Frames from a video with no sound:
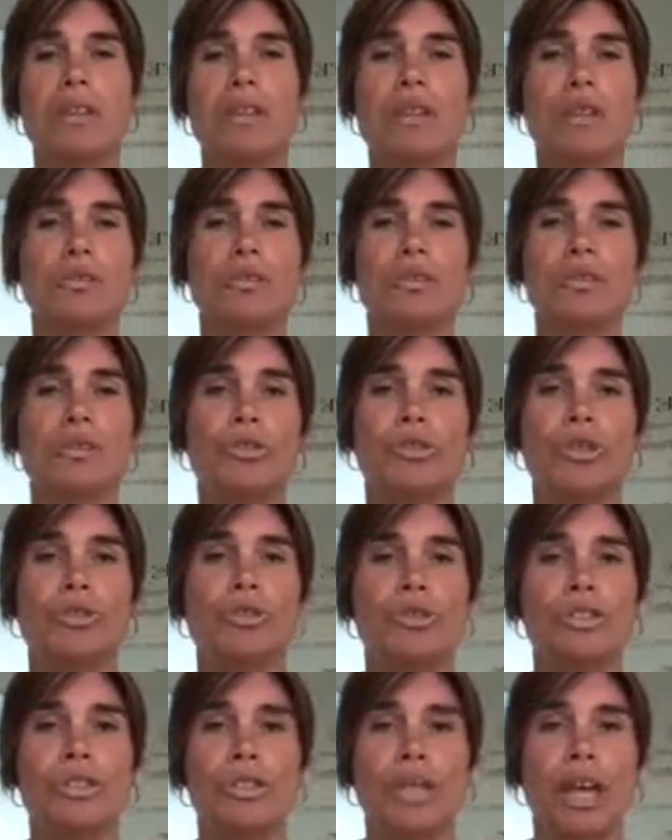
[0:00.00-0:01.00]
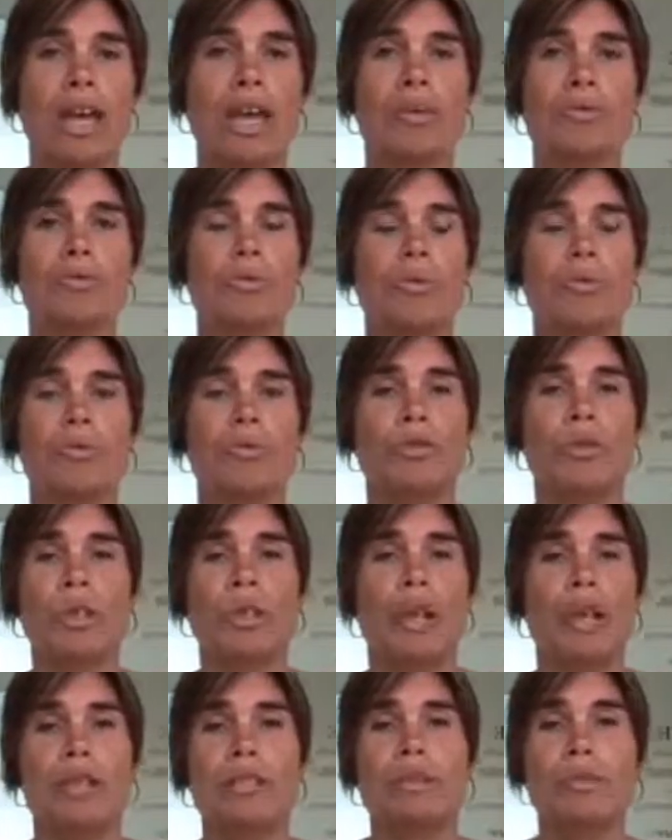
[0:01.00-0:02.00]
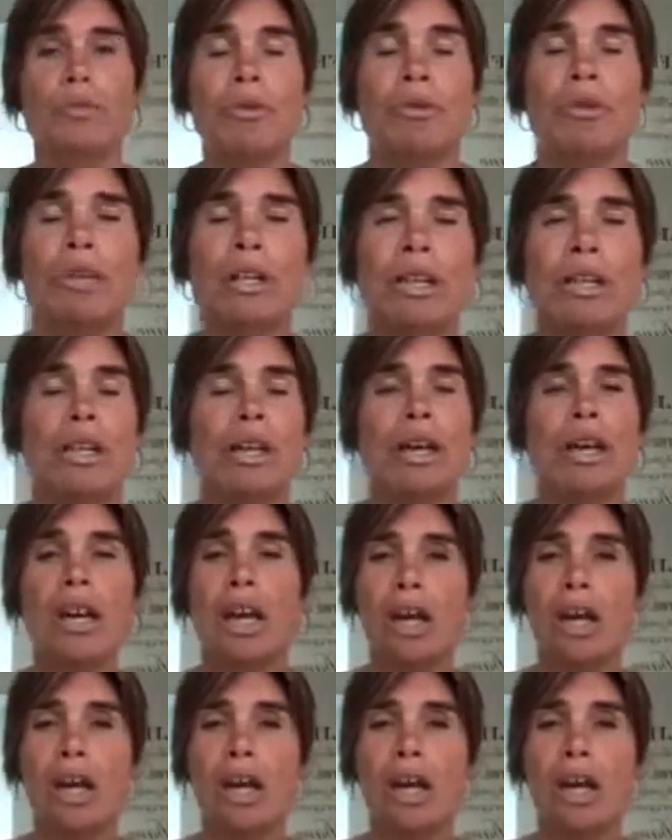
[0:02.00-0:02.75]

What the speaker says: stood on the scale the next morning.